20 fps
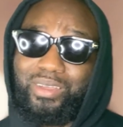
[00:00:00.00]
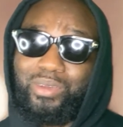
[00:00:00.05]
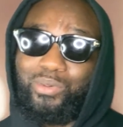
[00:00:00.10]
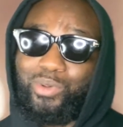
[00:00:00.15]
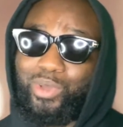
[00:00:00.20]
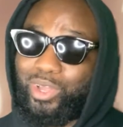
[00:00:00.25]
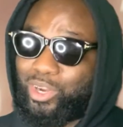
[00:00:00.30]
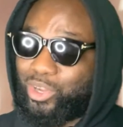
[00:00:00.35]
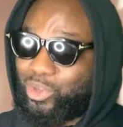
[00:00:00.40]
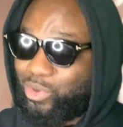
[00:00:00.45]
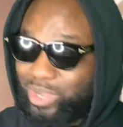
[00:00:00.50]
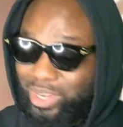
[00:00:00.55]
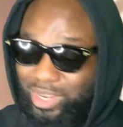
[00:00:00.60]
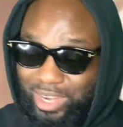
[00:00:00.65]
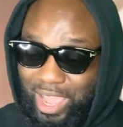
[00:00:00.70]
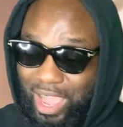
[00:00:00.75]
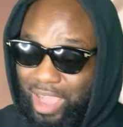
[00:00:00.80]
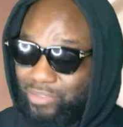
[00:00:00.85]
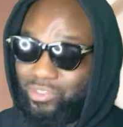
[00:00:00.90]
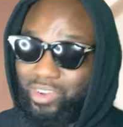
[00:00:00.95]
We're going to go ahead and
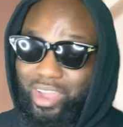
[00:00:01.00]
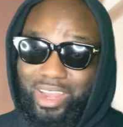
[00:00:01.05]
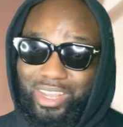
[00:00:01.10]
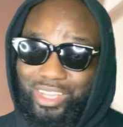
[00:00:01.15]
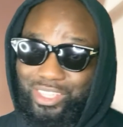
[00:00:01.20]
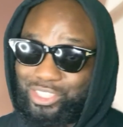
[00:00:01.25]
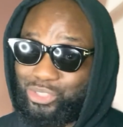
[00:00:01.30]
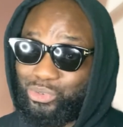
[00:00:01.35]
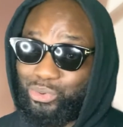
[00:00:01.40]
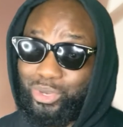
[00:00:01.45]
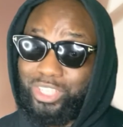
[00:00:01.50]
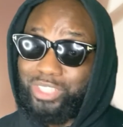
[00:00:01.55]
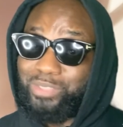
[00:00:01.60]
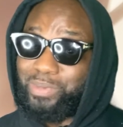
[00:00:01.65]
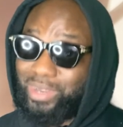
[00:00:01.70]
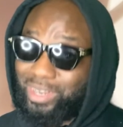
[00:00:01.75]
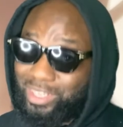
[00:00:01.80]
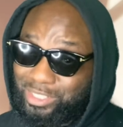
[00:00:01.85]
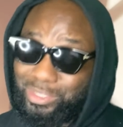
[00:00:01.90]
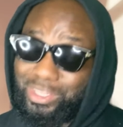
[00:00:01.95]
dive right into it. It's,
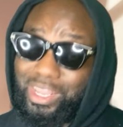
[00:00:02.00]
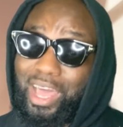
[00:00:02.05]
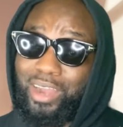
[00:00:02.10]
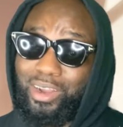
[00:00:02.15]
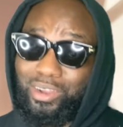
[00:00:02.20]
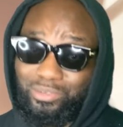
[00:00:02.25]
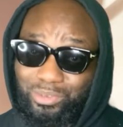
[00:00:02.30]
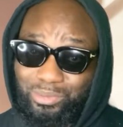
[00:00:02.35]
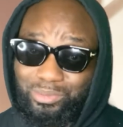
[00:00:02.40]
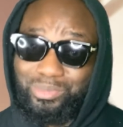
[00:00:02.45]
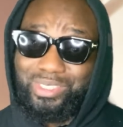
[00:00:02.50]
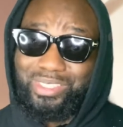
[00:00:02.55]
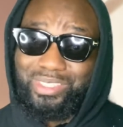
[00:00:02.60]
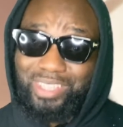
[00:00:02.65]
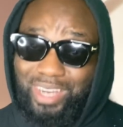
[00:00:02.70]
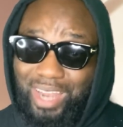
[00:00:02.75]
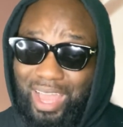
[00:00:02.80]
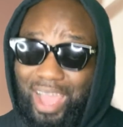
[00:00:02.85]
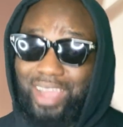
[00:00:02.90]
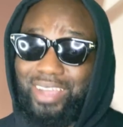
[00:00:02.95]
been, it's a lot of them. It's a
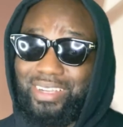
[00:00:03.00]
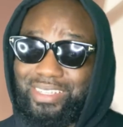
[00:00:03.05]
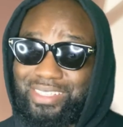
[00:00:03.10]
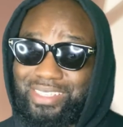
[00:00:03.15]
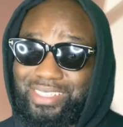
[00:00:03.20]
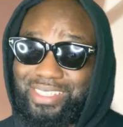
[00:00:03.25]
lot.